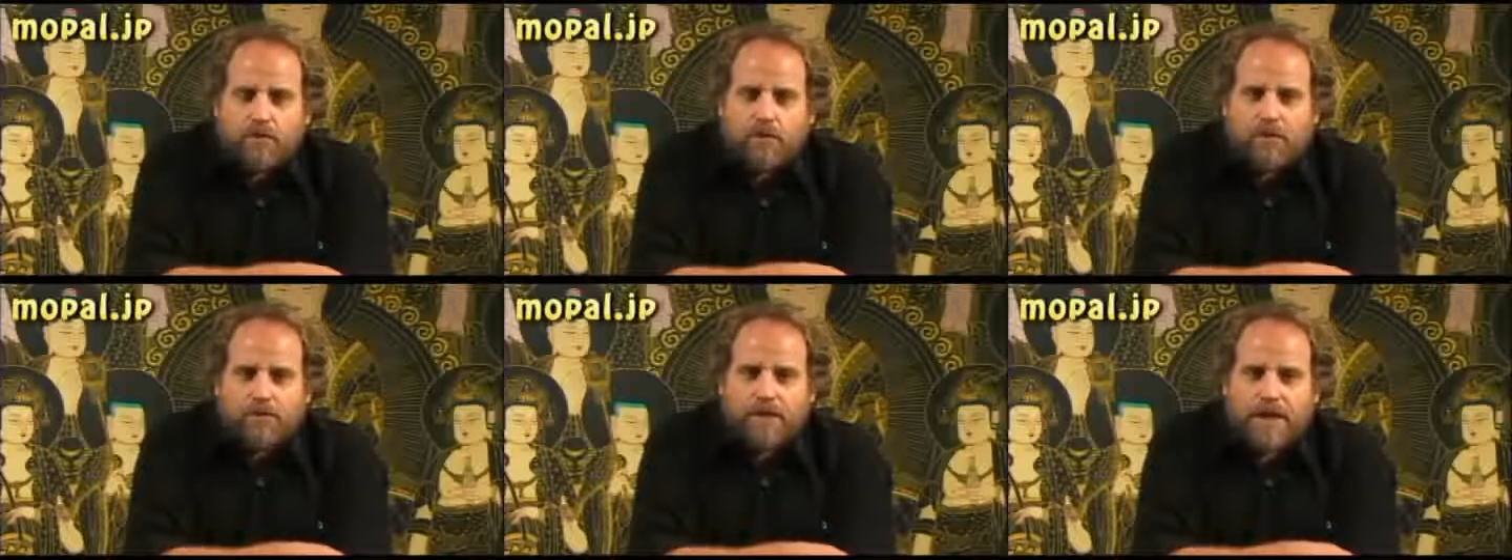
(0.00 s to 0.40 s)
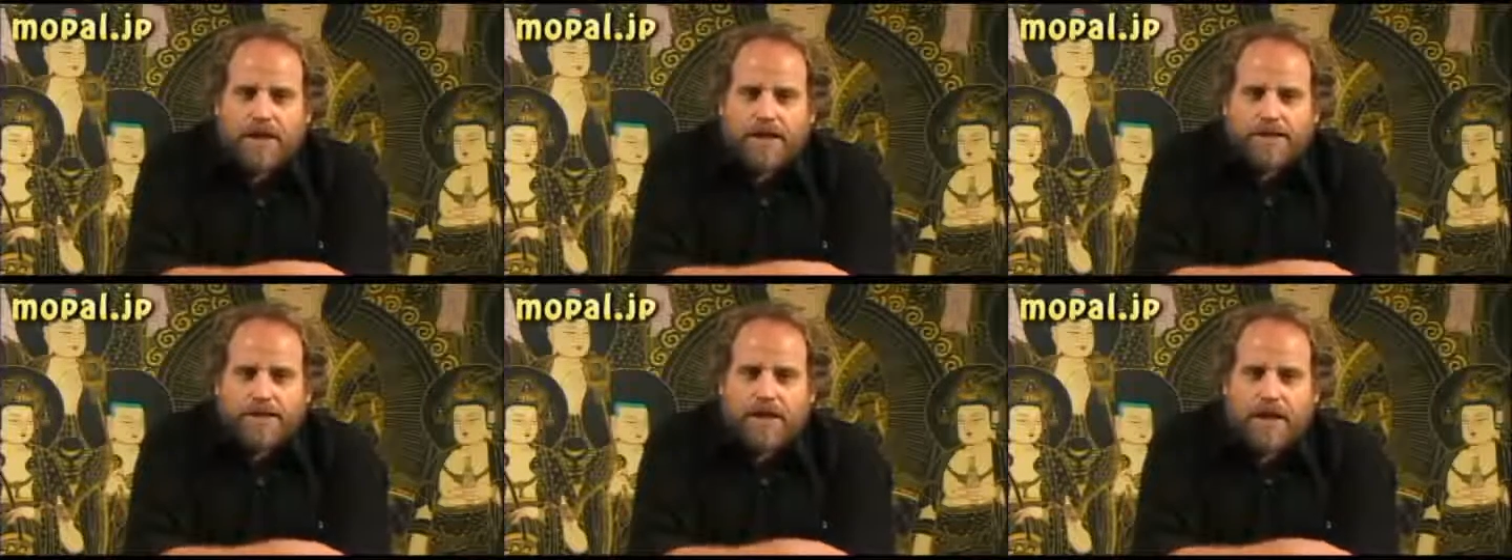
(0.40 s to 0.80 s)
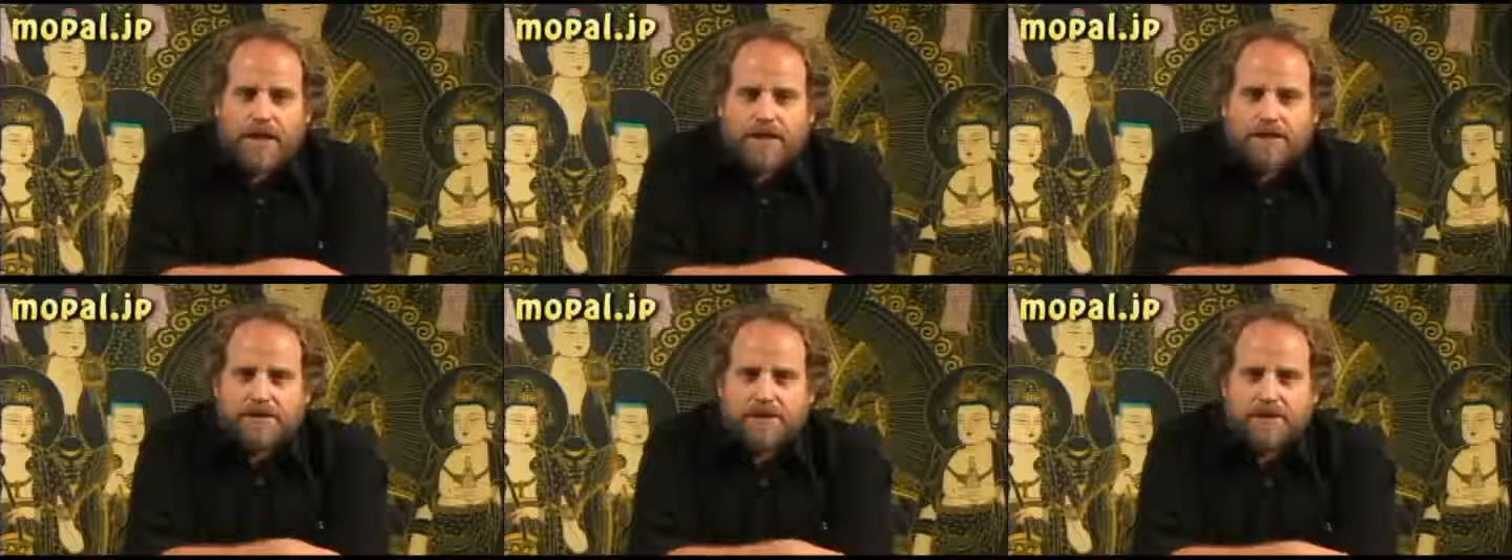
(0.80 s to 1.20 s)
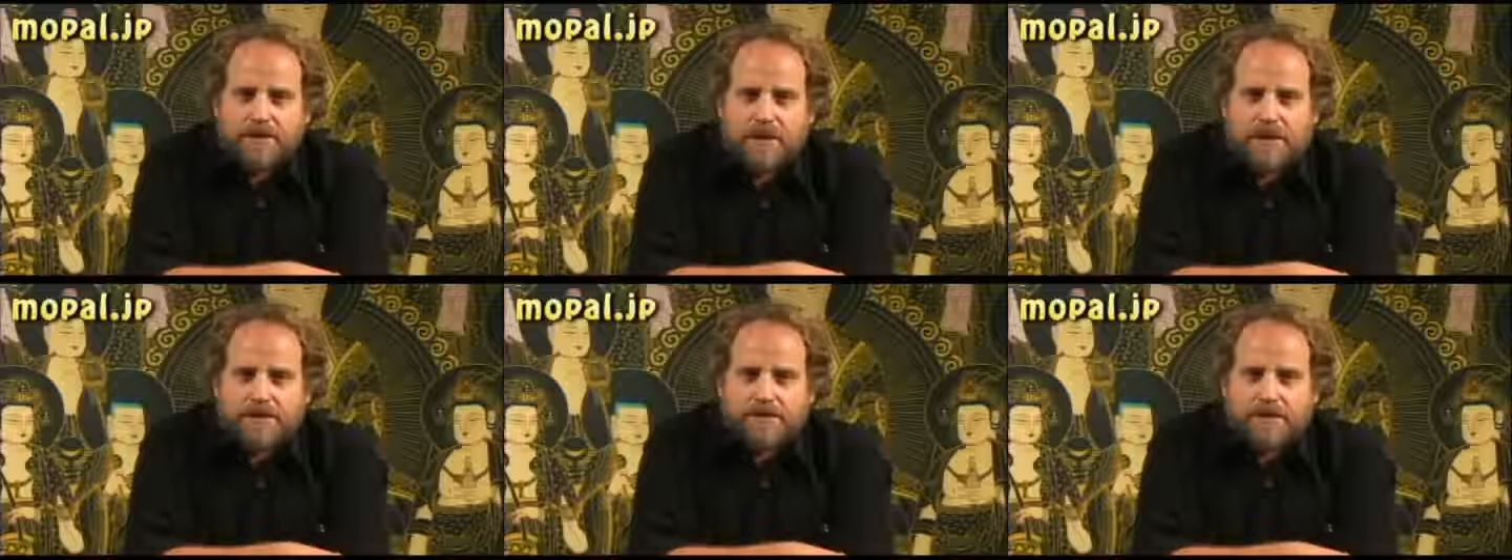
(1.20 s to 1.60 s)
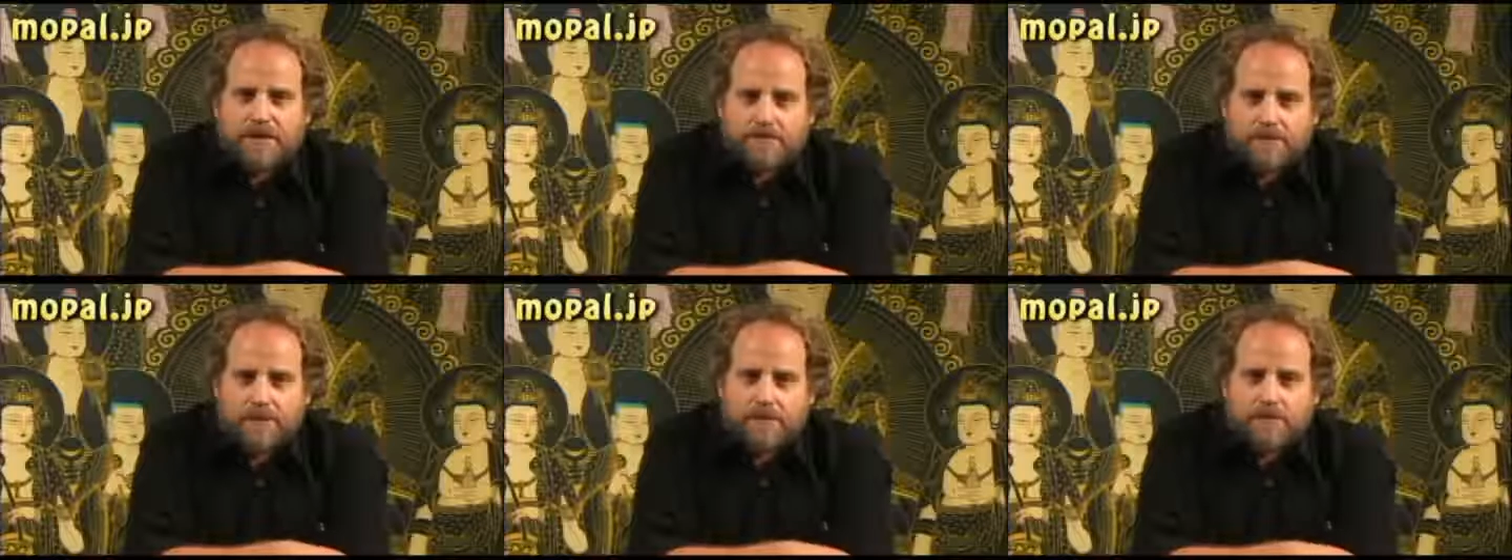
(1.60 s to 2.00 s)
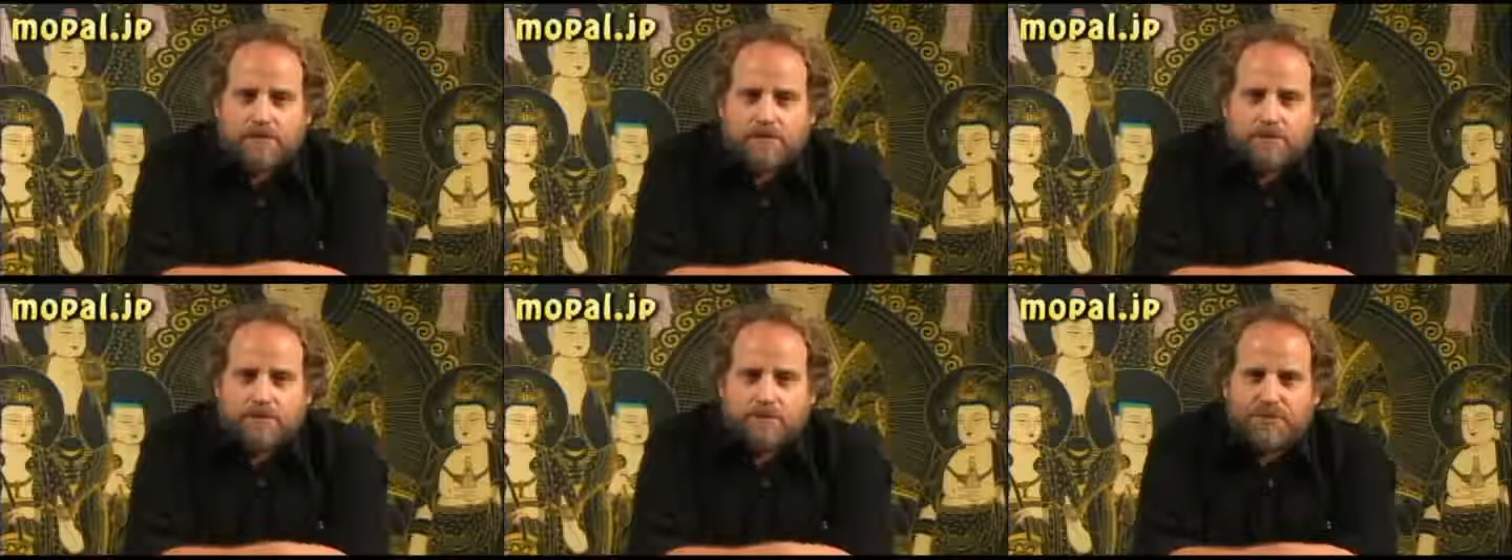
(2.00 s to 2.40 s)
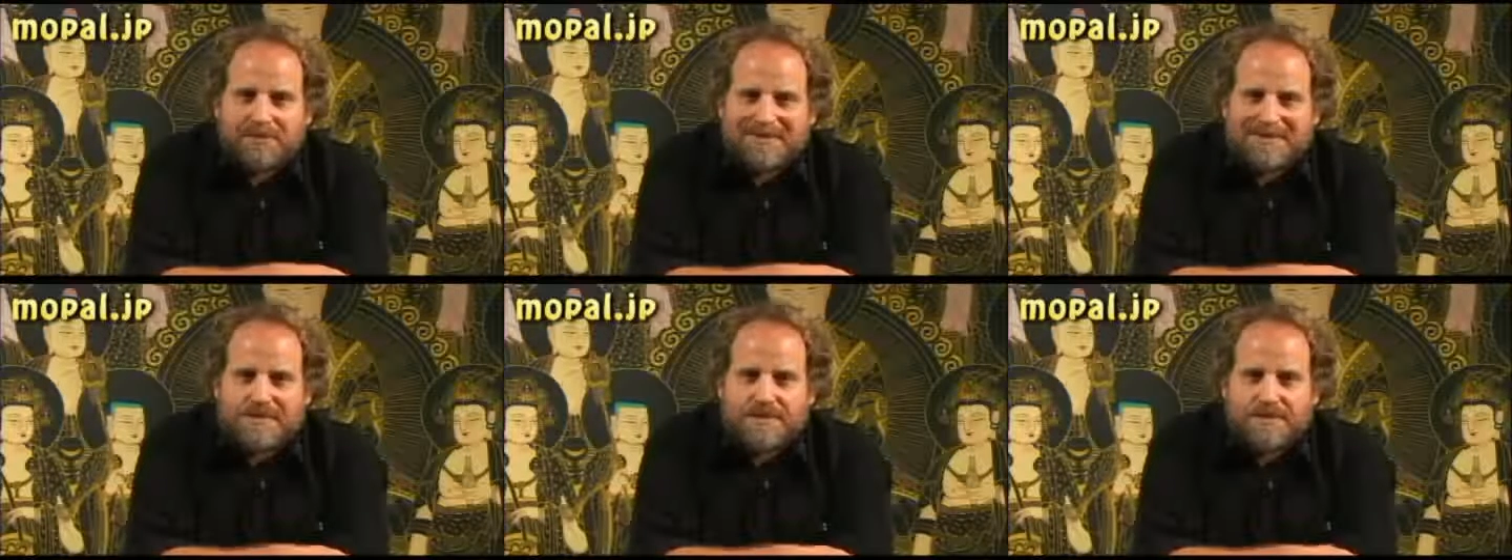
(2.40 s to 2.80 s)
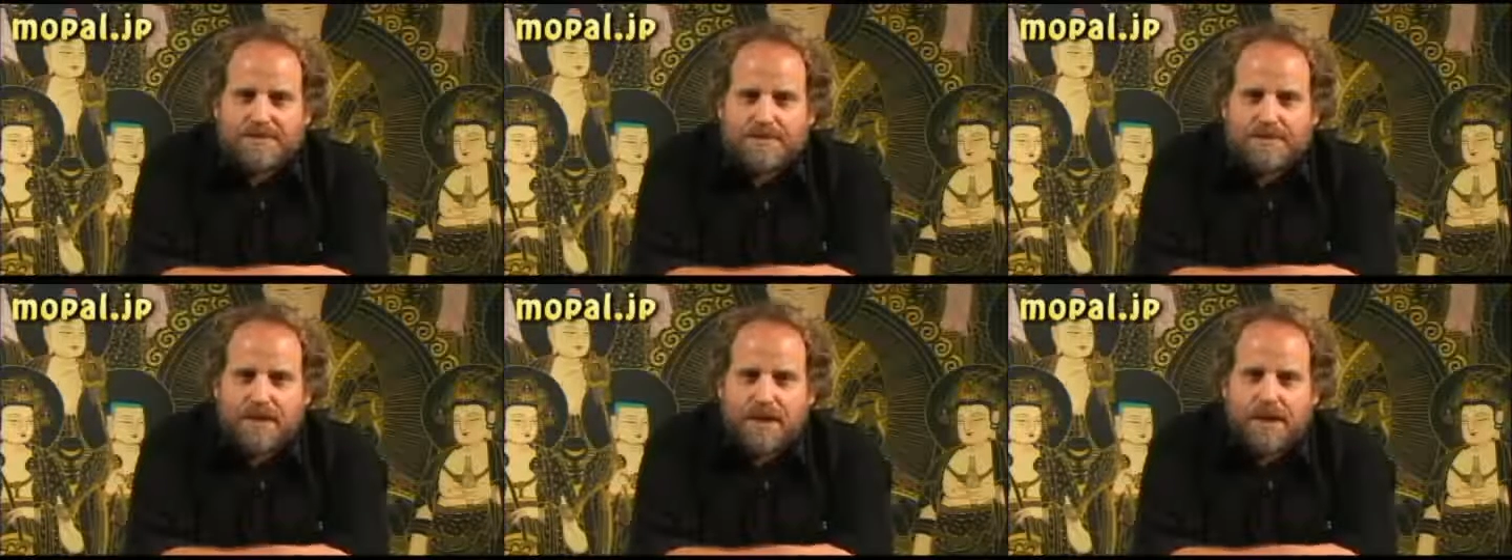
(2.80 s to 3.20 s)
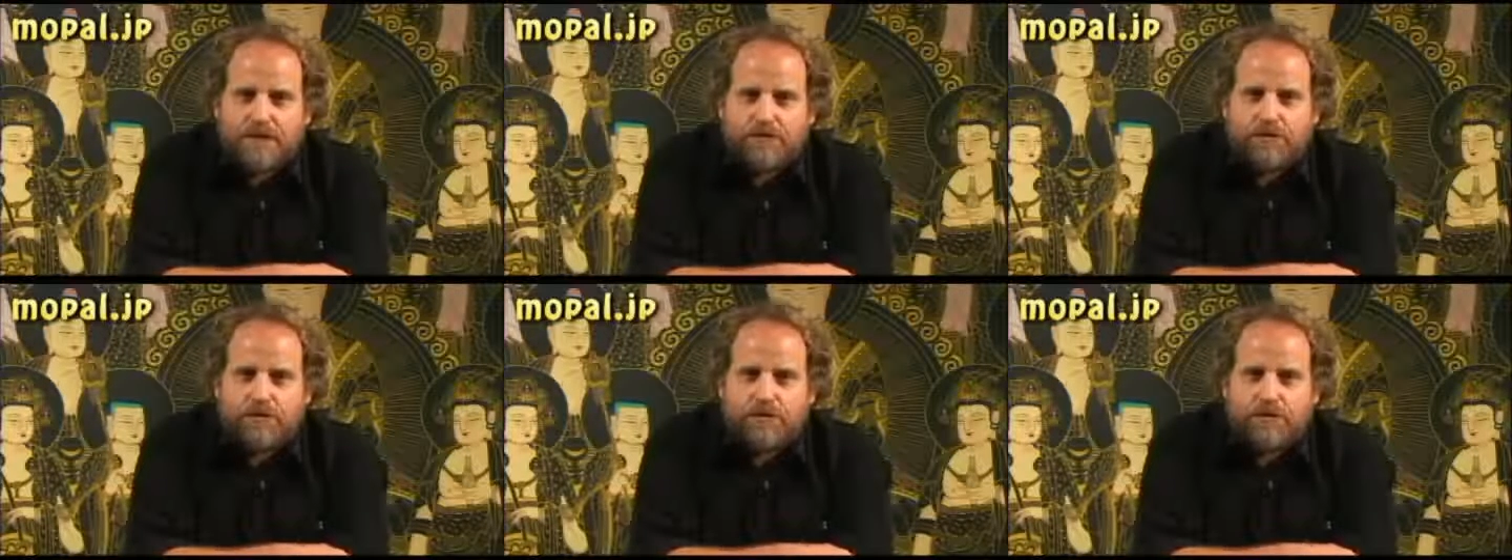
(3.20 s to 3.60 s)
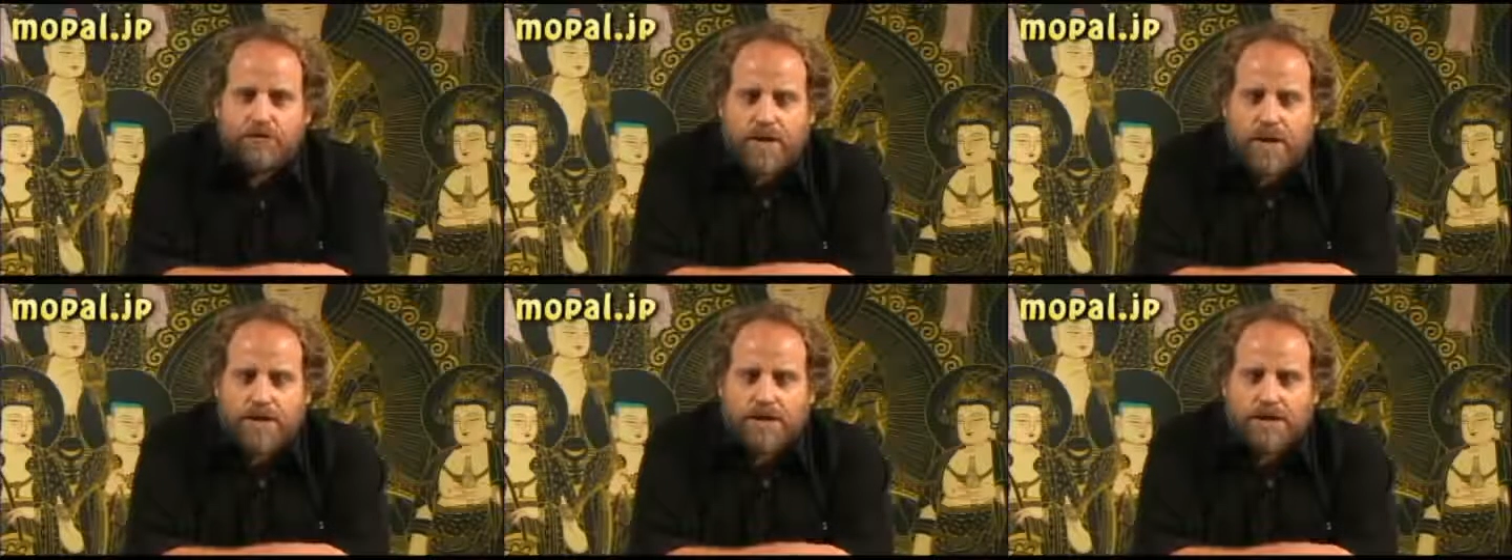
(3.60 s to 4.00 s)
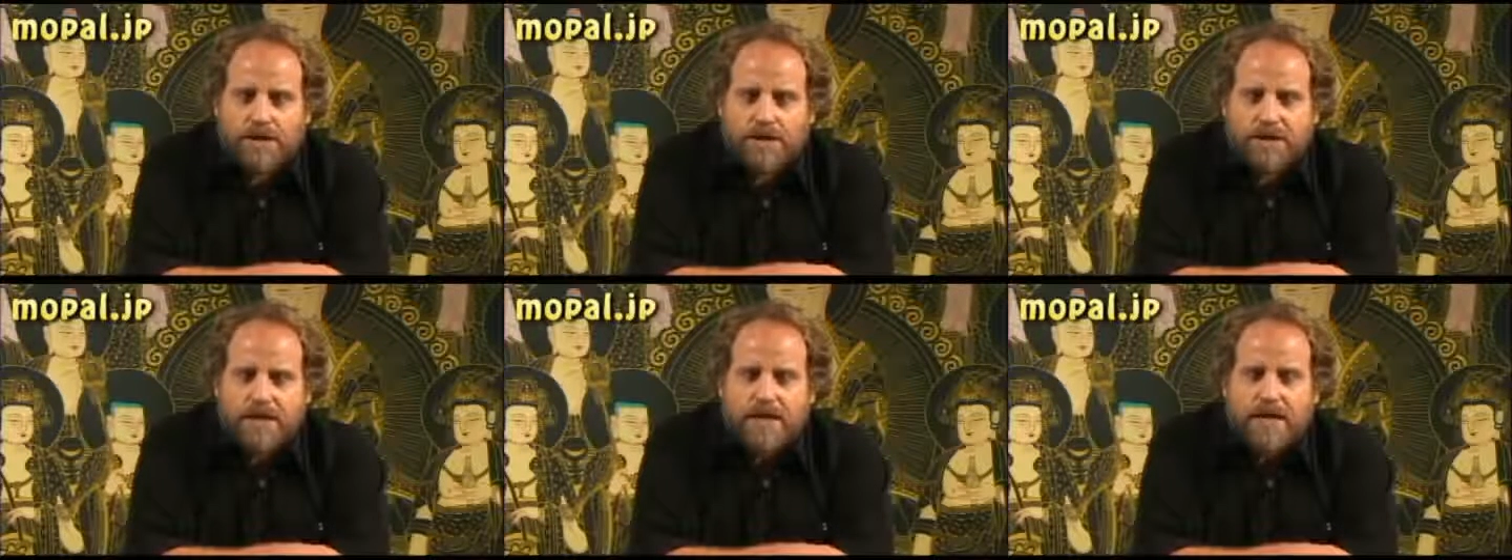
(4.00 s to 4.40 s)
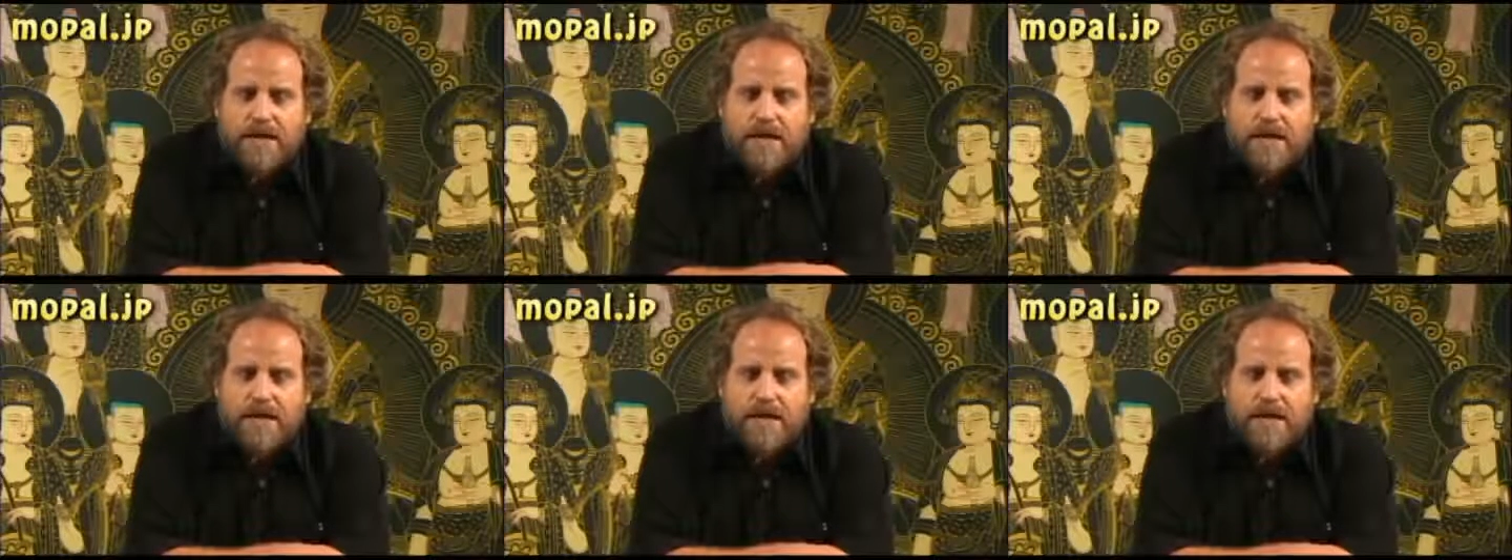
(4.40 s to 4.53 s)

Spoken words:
We would like to ask you, Angela Merkel, to please side with humanity